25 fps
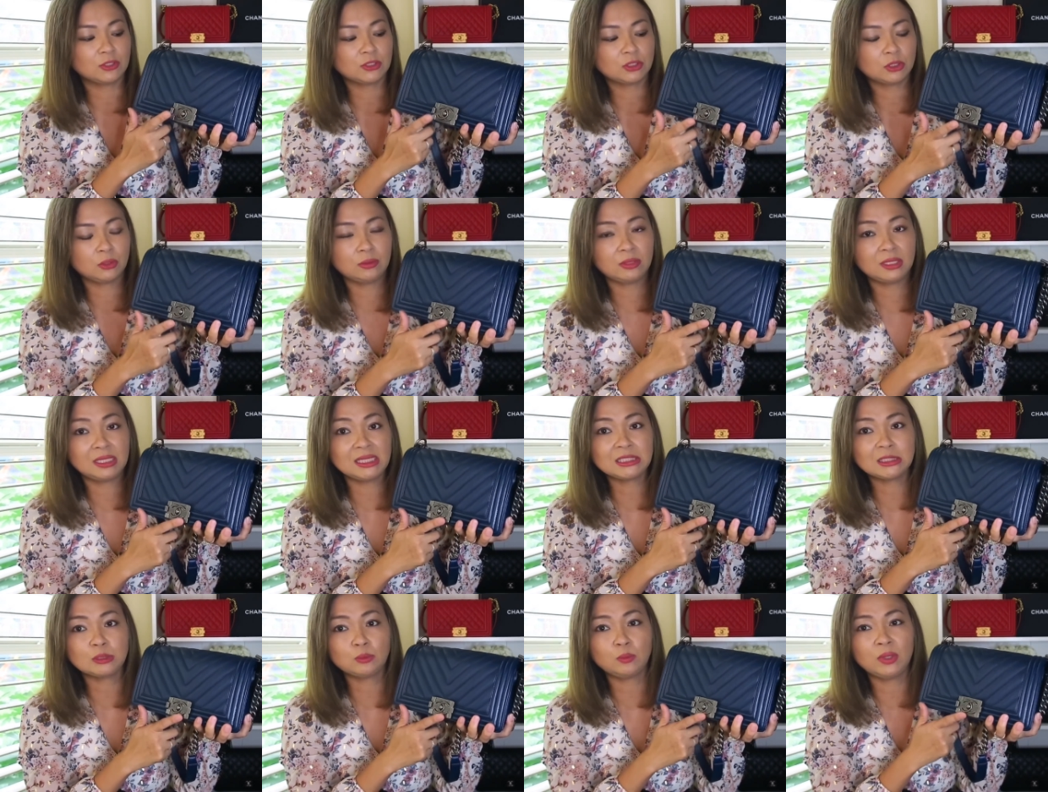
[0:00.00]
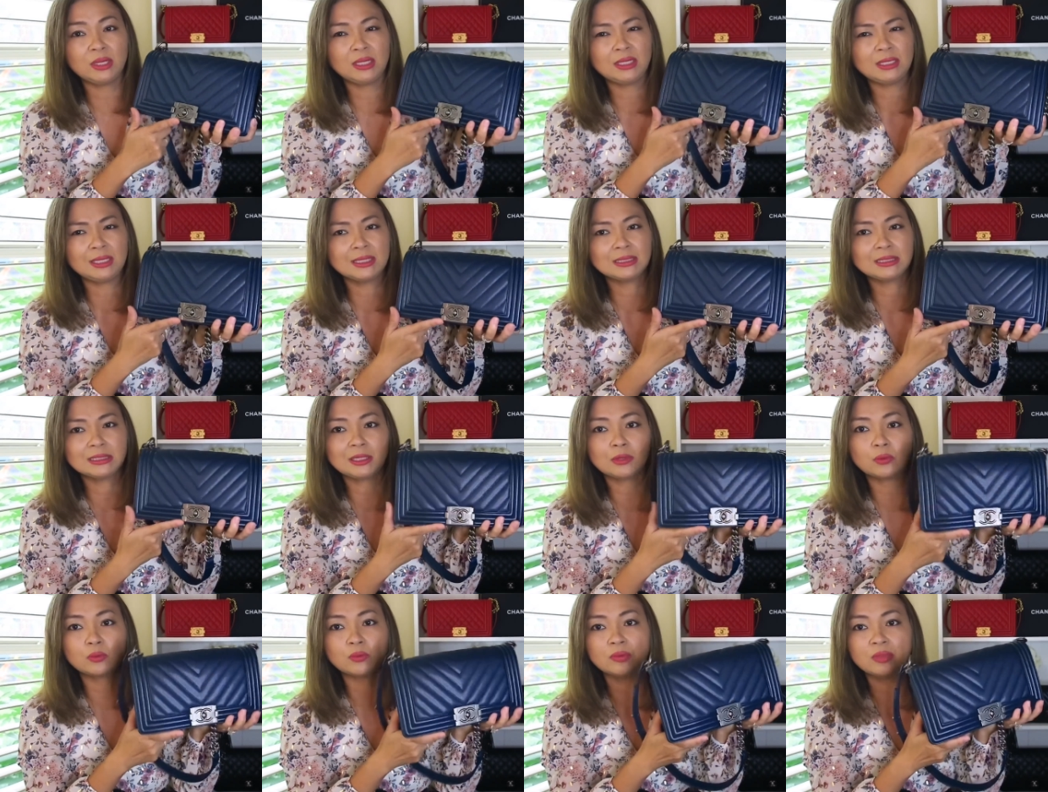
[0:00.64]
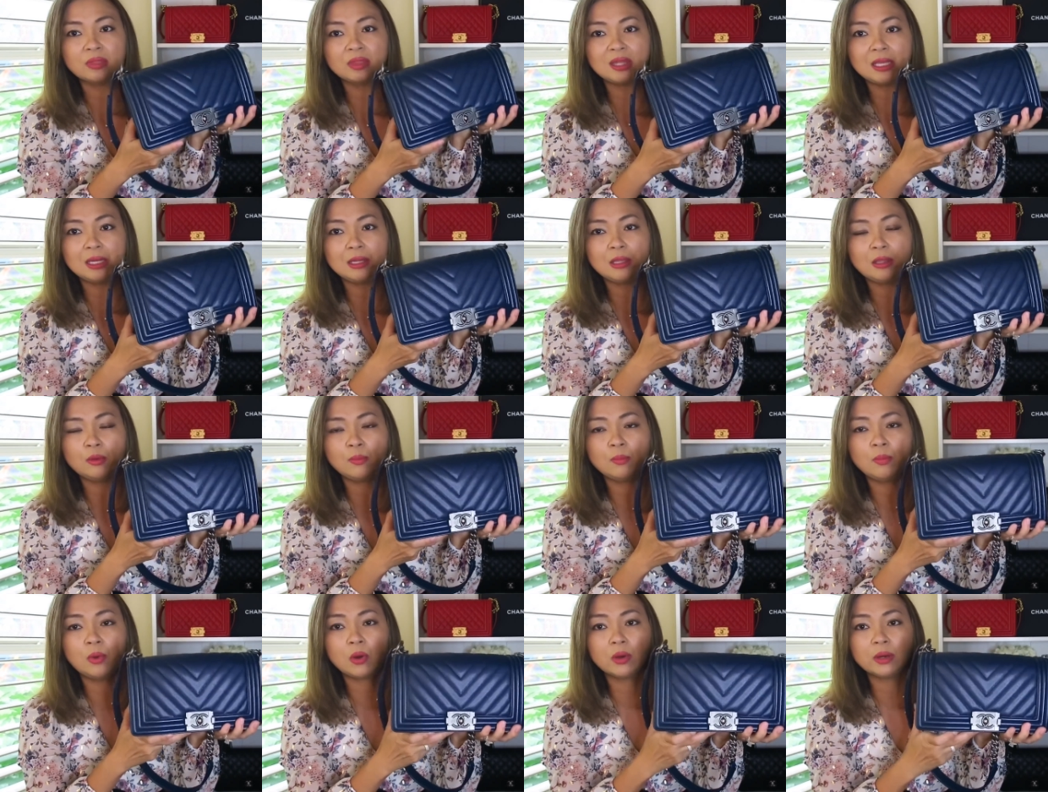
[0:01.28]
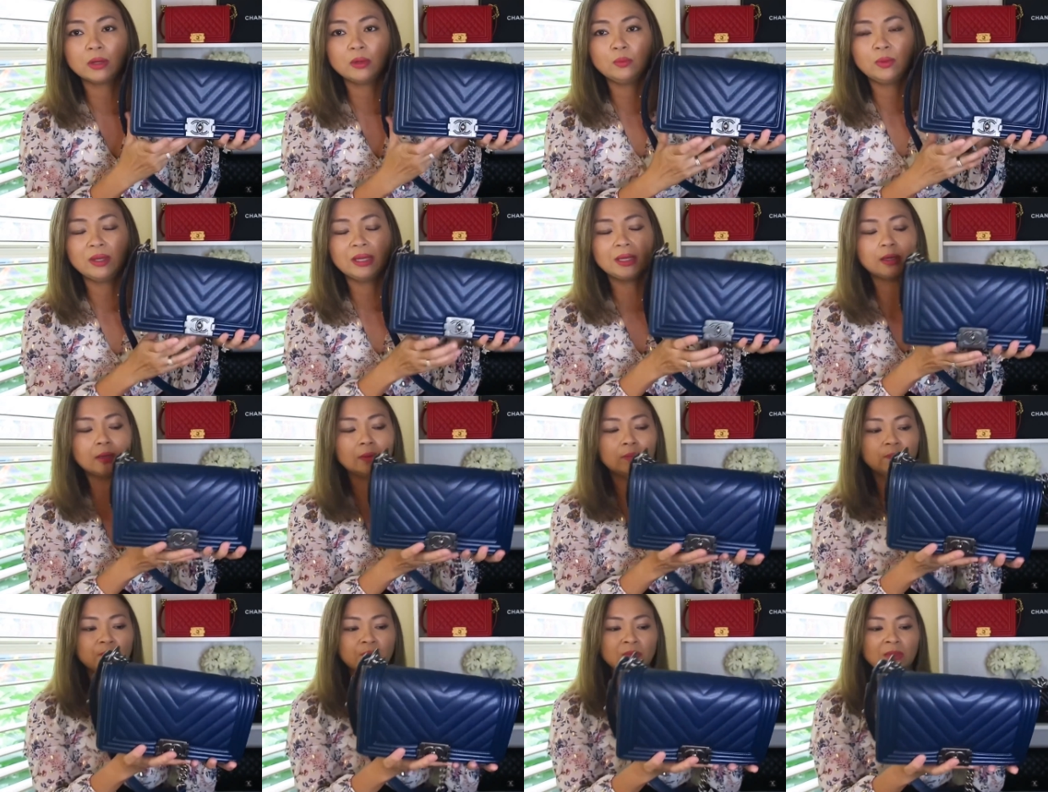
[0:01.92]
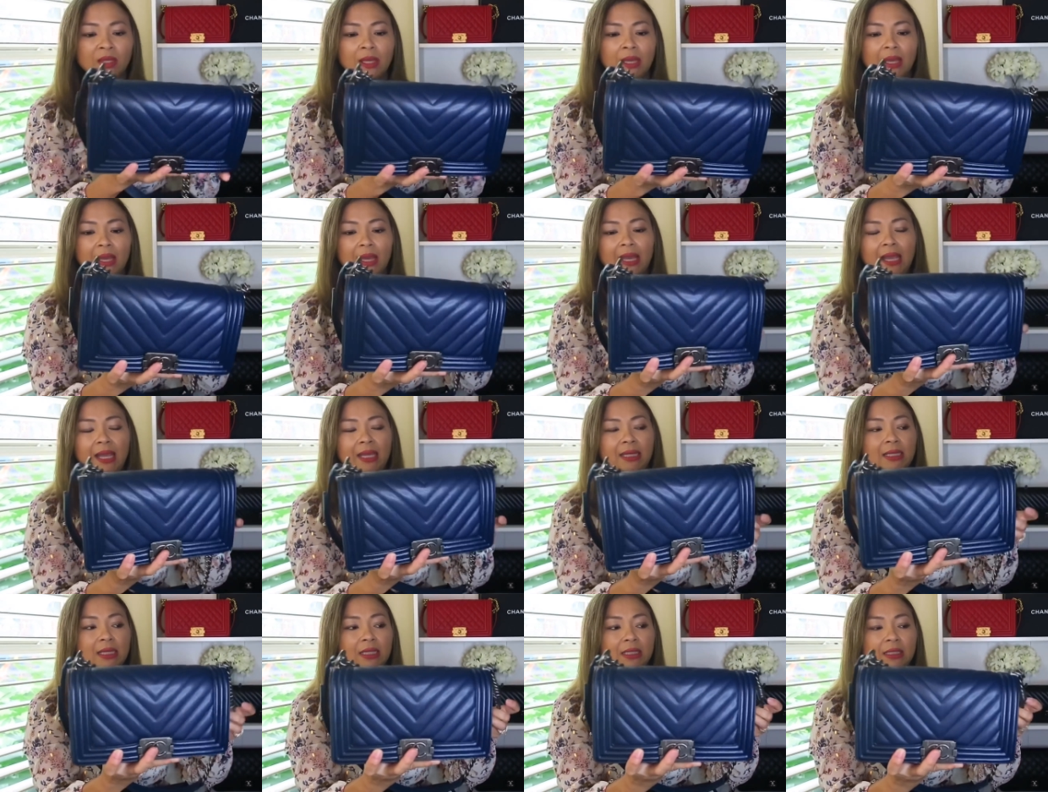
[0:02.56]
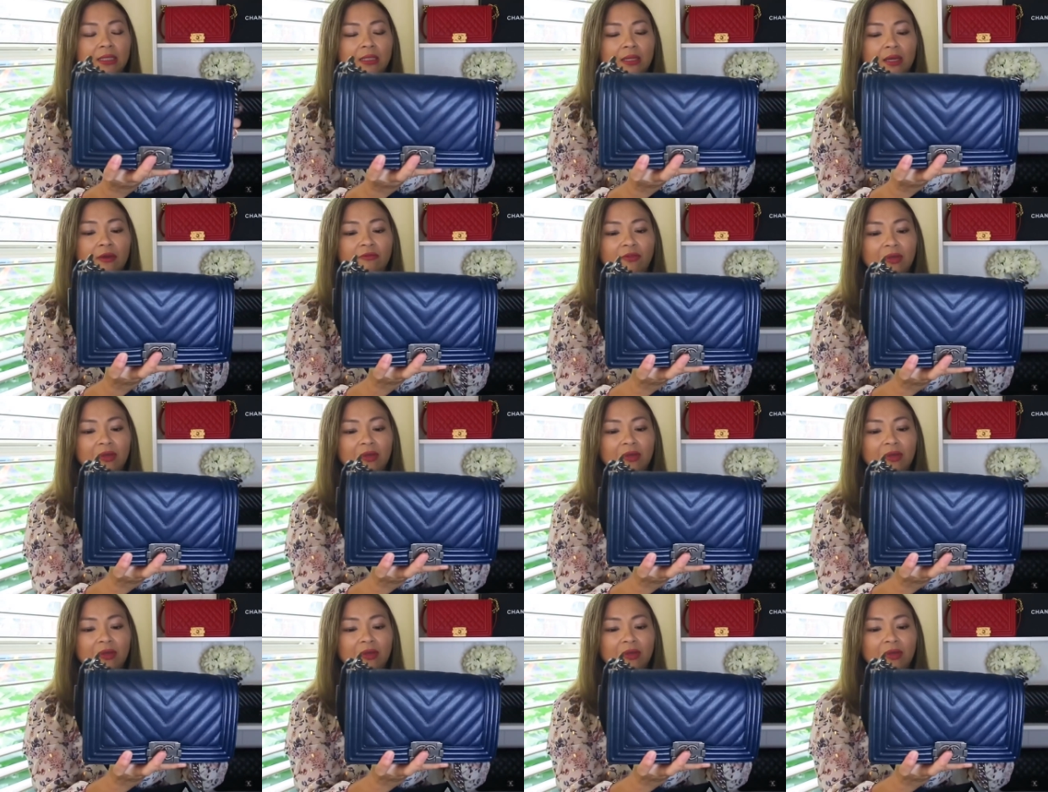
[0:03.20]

So this one is the ruthenium hardware and I love